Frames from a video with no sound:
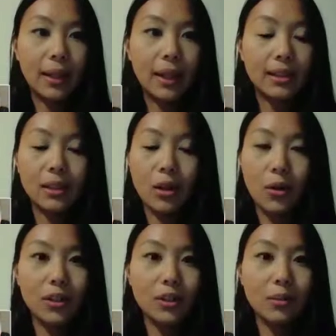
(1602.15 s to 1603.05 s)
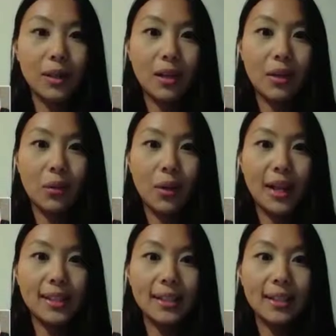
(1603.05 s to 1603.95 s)
it's going to be a
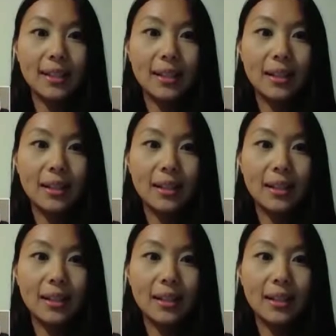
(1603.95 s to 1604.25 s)
great